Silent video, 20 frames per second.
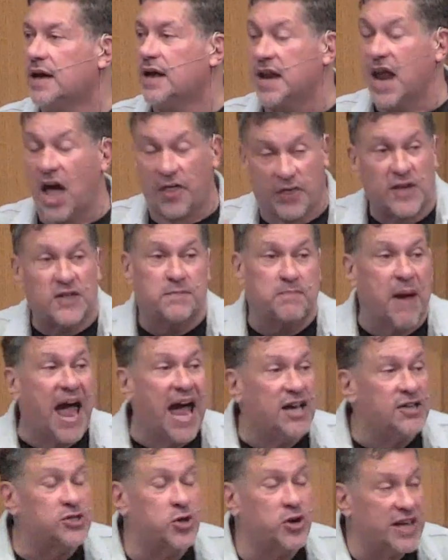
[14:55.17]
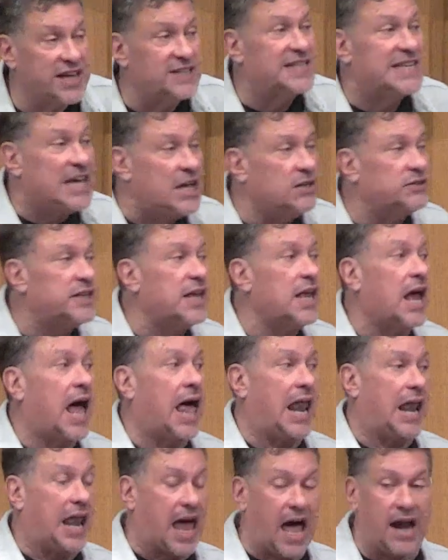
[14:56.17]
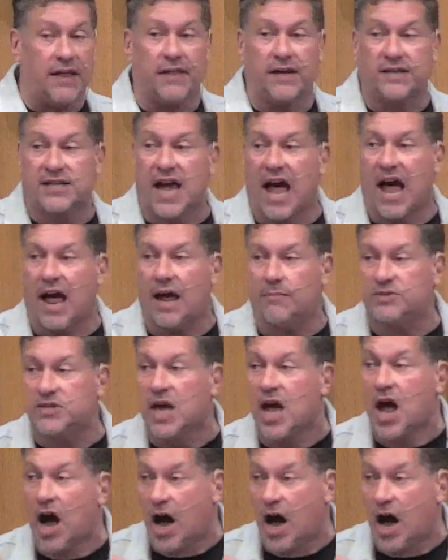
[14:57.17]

Now, this pastor is guilty a lot of the times